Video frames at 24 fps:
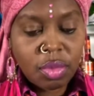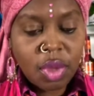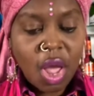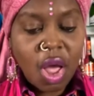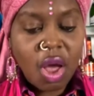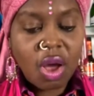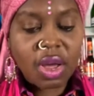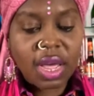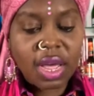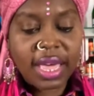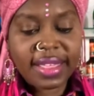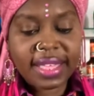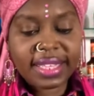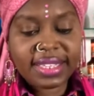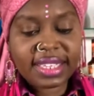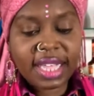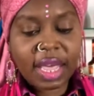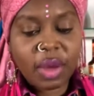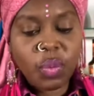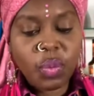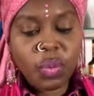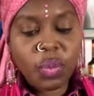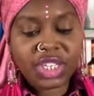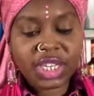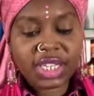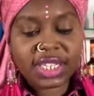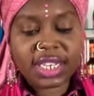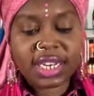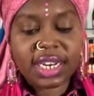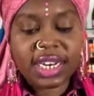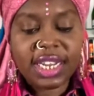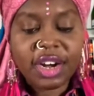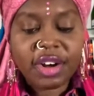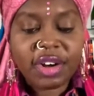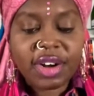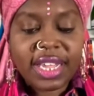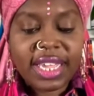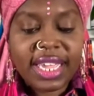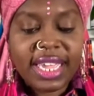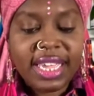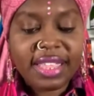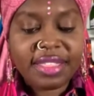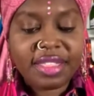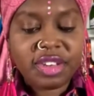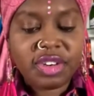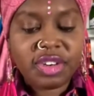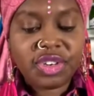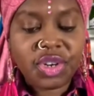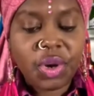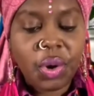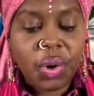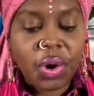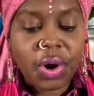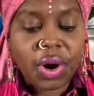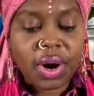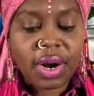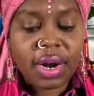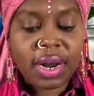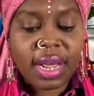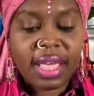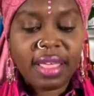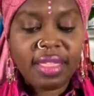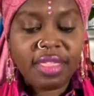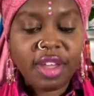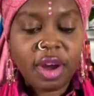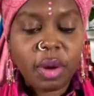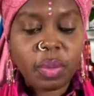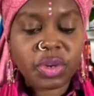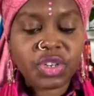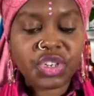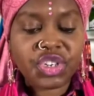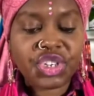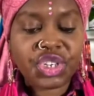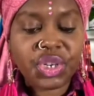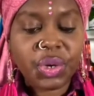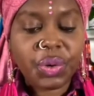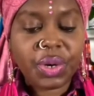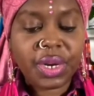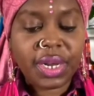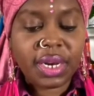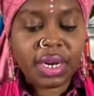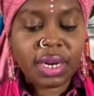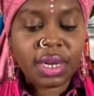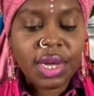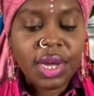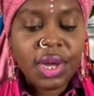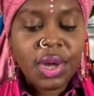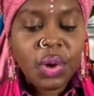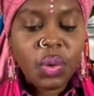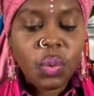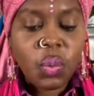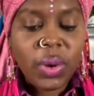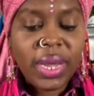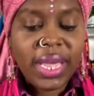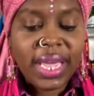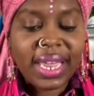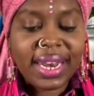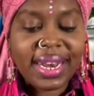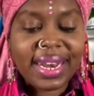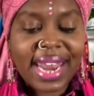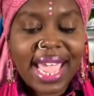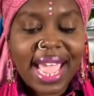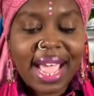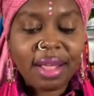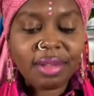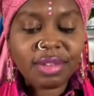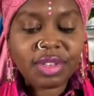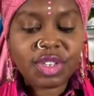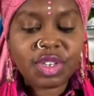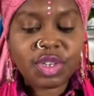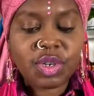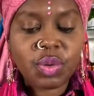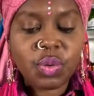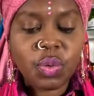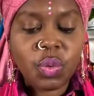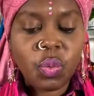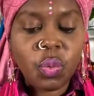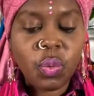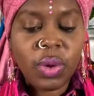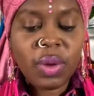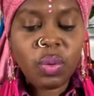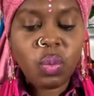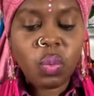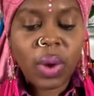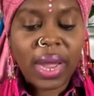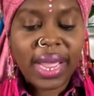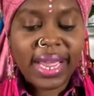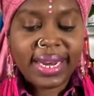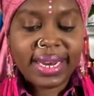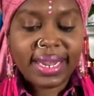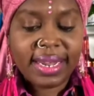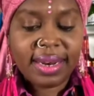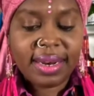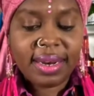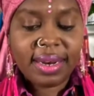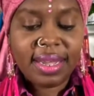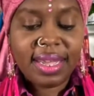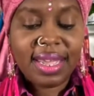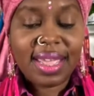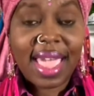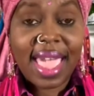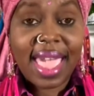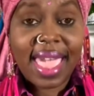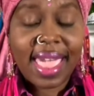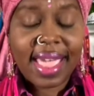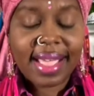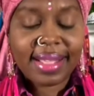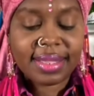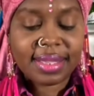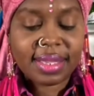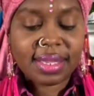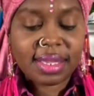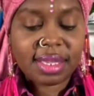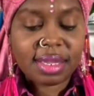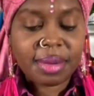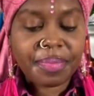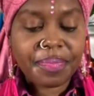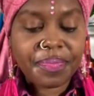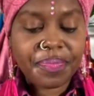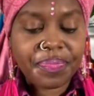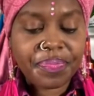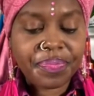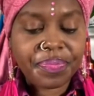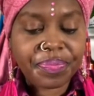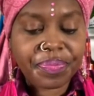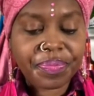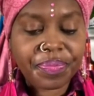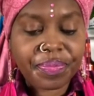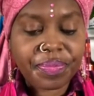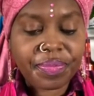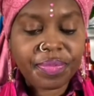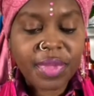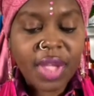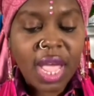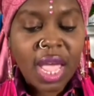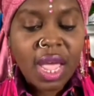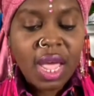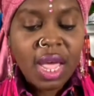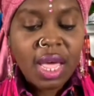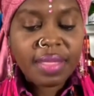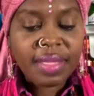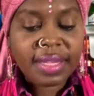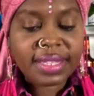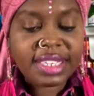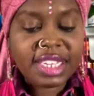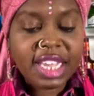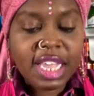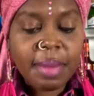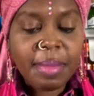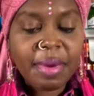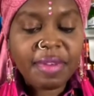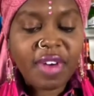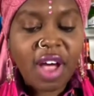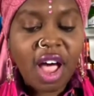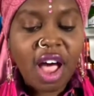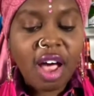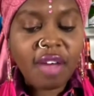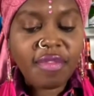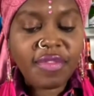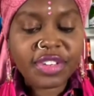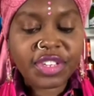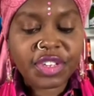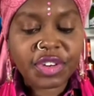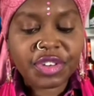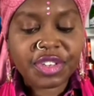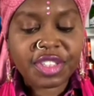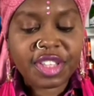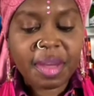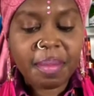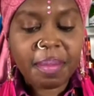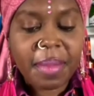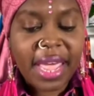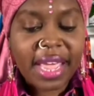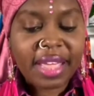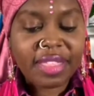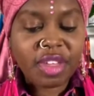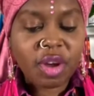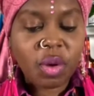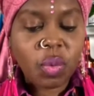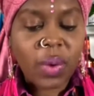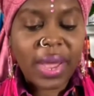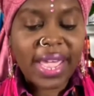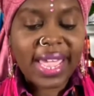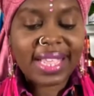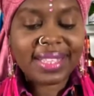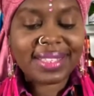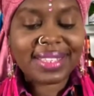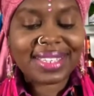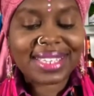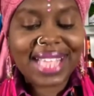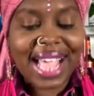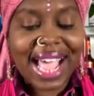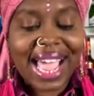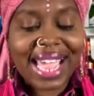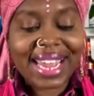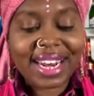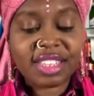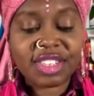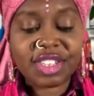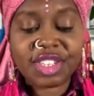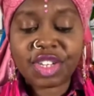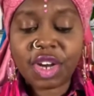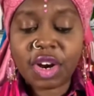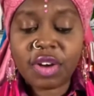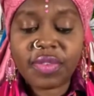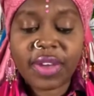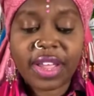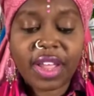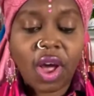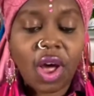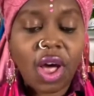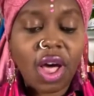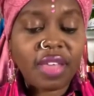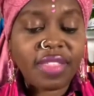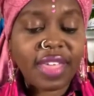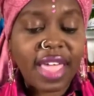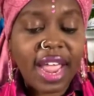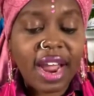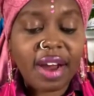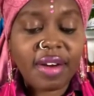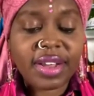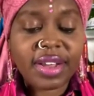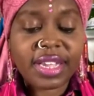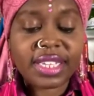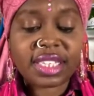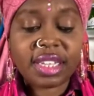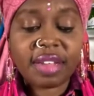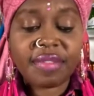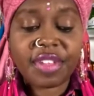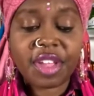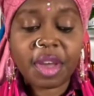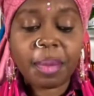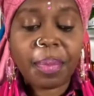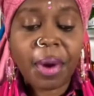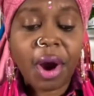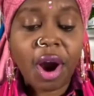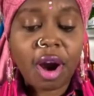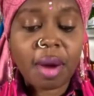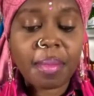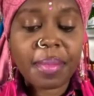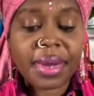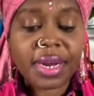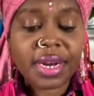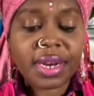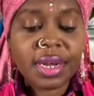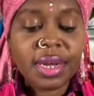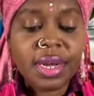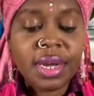Okay, they say we just literally hit the door and there was shooting. We announced, we waited, he adds. The team of officers that make their way inside and survey all the areas of the apartment.